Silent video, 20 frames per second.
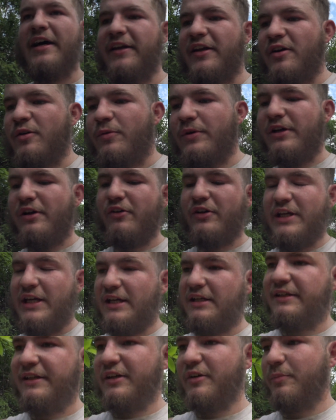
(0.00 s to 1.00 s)
know we already
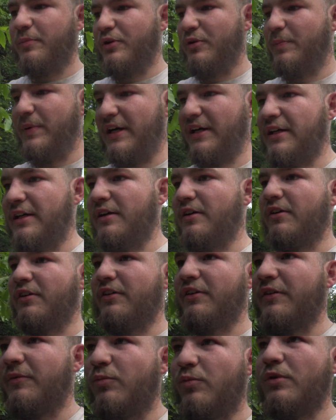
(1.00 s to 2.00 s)
had deer poop out here
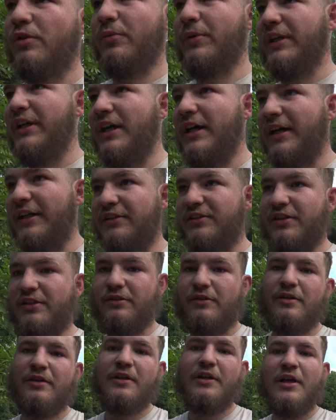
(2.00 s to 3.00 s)
and where we cut,
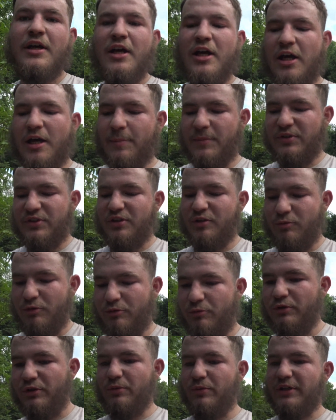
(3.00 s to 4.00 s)
so I'm
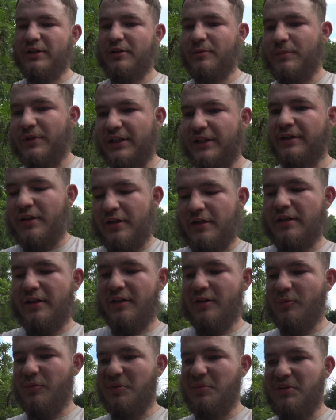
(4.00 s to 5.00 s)
assuming we will, but
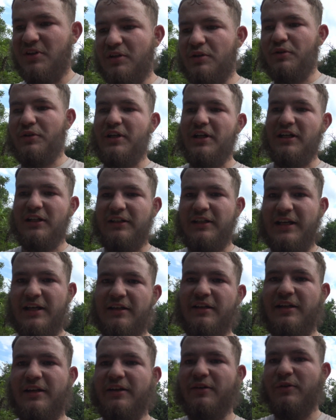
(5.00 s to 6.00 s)
let me go cut
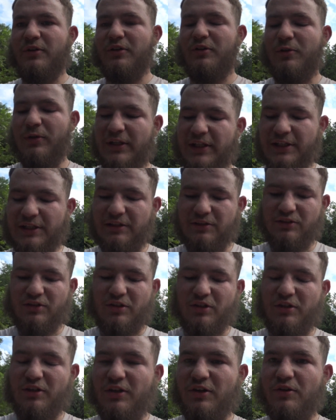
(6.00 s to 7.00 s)
down there real quick and
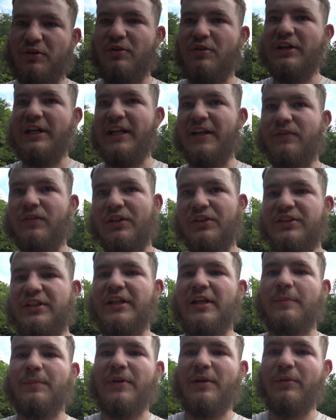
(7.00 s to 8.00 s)
show you kind of our
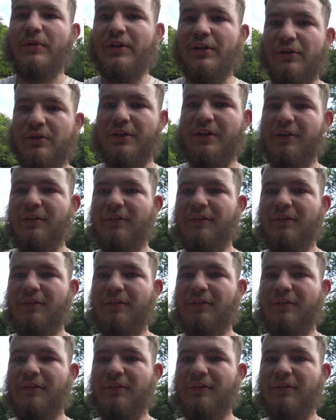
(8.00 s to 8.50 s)
setup that we're doing.